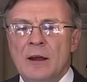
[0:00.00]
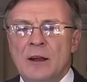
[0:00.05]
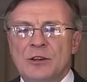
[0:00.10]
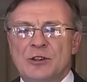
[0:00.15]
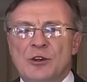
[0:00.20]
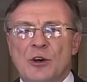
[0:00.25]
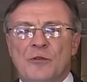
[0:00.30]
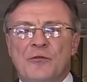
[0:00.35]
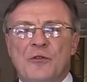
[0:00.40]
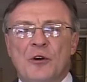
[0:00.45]

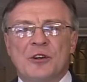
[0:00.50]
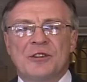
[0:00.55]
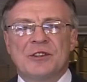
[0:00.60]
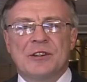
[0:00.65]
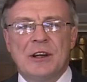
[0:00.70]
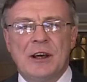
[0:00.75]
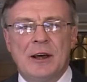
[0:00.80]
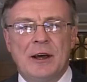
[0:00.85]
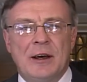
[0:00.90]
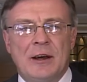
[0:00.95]
So
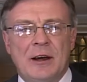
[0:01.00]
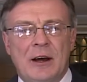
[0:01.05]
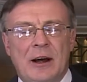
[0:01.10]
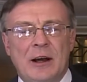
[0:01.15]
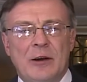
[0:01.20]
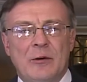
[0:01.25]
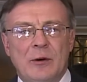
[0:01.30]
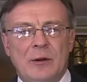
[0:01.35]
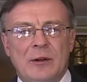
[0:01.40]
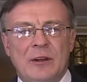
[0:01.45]
firstly,
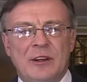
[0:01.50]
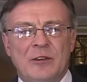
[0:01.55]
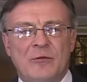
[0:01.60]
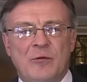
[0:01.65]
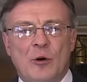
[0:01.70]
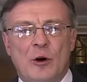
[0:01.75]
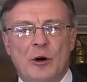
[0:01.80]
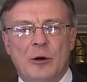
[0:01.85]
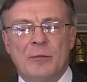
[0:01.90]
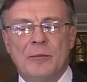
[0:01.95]
I will
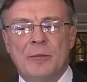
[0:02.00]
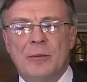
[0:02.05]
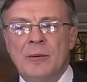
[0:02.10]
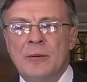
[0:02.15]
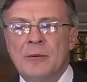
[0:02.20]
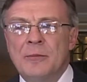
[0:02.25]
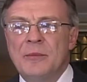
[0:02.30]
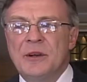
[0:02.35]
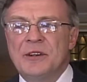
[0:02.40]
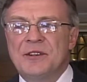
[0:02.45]
inform
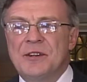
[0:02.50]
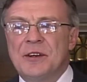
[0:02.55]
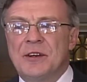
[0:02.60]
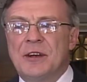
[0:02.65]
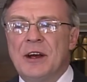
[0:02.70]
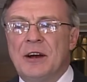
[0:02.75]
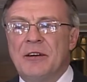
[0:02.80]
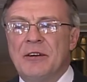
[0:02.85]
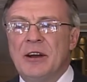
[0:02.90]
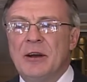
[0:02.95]
Mr.
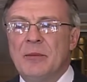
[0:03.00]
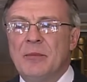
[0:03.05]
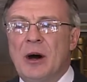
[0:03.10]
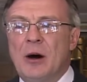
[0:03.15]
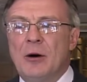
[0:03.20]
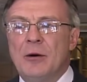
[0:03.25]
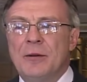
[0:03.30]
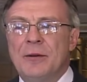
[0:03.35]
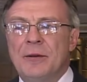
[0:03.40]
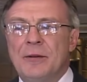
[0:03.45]
Kerry
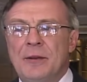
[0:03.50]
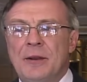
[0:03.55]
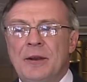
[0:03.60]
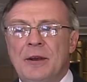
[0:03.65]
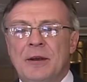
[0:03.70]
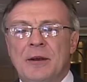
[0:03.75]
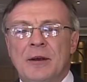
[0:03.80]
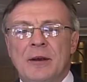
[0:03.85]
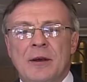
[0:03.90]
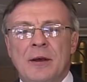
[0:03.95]
about
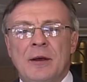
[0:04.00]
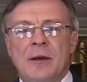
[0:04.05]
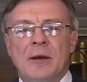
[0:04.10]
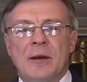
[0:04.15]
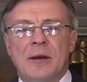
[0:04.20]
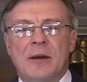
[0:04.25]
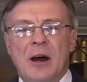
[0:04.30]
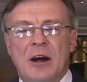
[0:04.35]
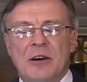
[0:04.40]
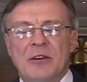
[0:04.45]
the
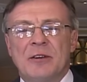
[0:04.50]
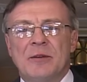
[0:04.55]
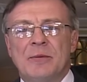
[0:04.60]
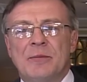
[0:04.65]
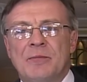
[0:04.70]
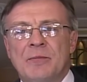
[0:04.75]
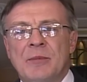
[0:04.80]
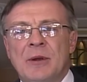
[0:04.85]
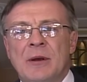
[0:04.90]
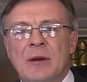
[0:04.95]
current
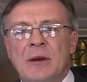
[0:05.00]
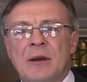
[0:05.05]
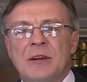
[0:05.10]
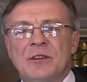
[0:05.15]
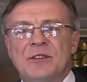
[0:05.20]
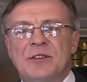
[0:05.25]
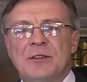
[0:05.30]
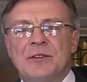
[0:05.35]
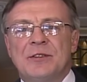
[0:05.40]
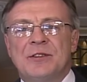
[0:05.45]

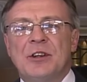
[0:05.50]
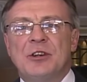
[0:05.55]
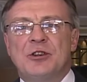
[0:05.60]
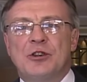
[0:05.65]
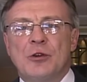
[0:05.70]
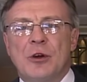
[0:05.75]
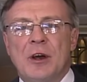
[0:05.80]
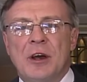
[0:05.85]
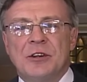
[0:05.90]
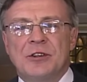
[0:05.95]

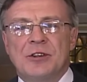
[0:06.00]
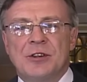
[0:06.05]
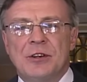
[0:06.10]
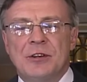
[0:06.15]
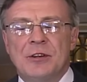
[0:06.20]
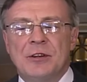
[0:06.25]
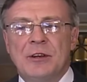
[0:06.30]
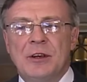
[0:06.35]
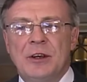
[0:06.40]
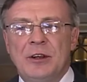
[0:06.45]

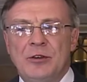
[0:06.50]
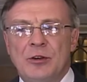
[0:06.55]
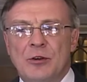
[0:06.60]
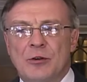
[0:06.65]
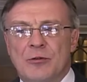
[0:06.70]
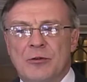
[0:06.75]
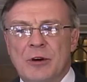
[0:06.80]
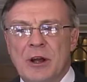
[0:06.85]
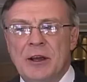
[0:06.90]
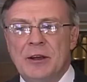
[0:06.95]
situation in
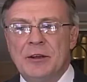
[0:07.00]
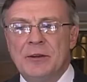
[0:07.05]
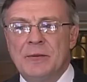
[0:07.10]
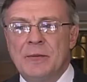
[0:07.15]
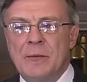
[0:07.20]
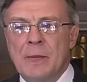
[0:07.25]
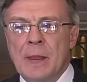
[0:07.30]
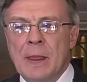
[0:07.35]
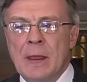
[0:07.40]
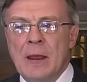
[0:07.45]
Ukraine.
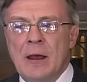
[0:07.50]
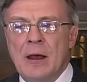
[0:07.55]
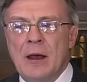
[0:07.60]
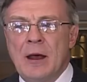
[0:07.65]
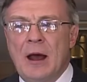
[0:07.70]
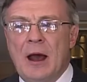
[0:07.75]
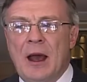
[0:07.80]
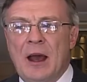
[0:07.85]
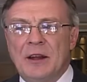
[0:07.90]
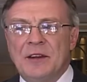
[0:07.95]

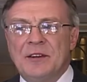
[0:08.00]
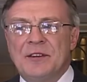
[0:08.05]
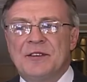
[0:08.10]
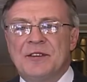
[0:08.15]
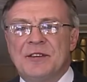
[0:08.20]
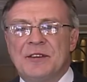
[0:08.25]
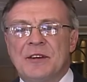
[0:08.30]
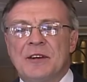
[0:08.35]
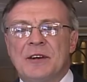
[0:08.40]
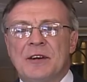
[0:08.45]
And
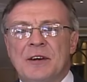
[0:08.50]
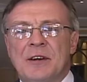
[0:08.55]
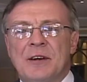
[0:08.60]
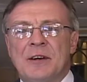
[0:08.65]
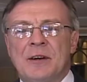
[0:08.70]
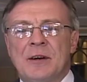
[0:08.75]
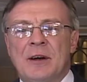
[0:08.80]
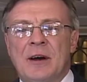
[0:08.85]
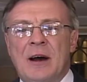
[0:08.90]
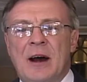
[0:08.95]

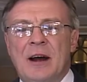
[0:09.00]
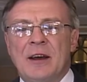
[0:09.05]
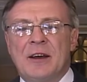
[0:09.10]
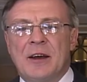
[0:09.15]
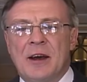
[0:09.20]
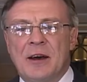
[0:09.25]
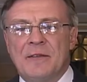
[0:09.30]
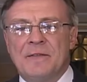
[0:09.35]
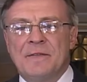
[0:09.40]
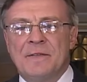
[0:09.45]
uh, I
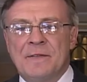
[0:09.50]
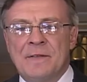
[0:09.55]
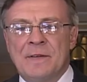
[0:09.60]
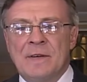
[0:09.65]
have